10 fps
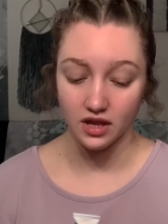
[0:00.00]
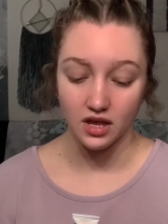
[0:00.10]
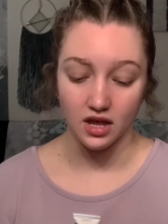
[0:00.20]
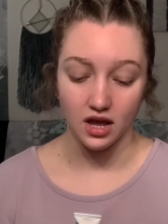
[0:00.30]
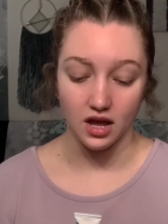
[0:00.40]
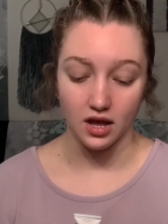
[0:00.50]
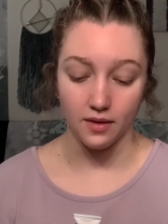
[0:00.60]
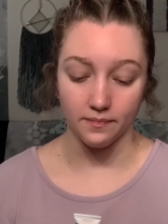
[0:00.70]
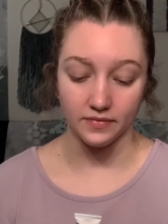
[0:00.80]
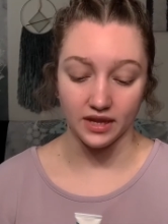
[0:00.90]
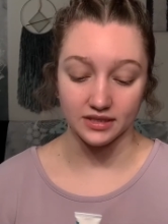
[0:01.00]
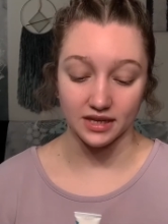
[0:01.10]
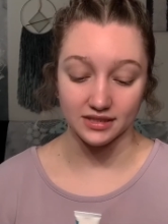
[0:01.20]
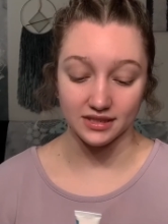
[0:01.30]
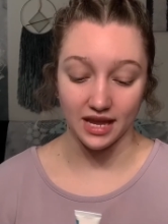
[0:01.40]
It
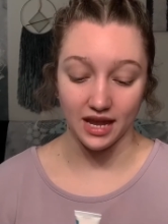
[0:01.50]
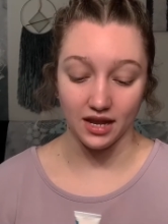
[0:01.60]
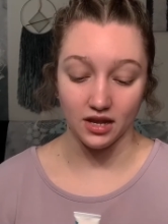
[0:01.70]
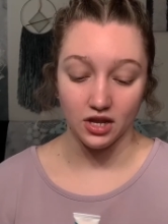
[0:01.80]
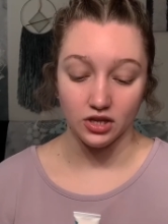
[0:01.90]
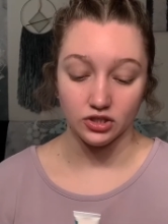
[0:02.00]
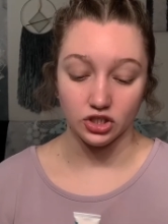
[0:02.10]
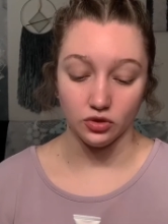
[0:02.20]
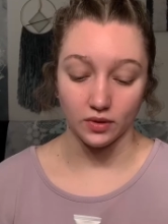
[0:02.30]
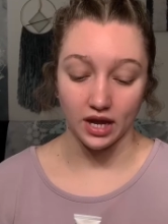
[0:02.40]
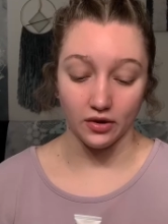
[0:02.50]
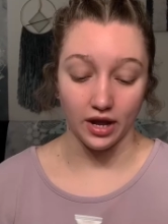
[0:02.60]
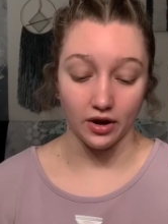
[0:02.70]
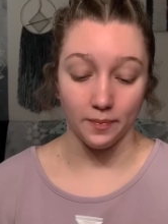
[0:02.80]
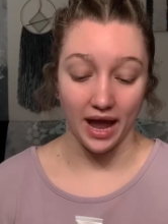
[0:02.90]
does say to carry
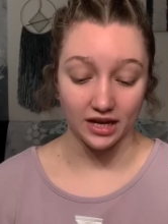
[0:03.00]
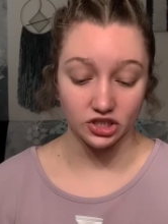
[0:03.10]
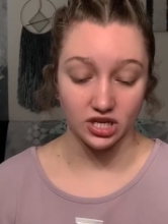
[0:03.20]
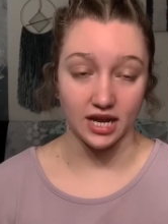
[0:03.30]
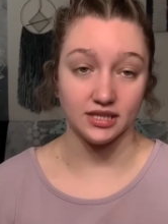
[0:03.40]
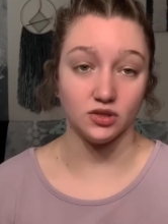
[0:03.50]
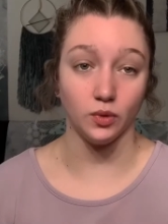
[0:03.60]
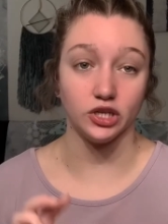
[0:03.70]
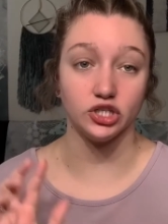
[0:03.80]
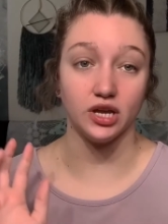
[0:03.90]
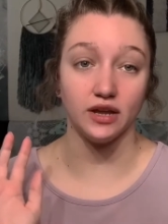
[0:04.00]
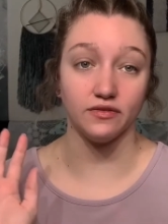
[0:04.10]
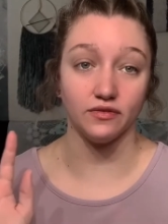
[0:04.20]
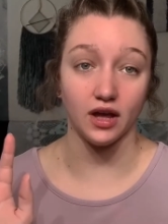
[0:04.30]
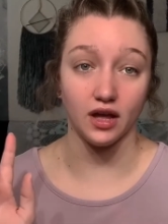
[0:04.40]
out a patch test, which if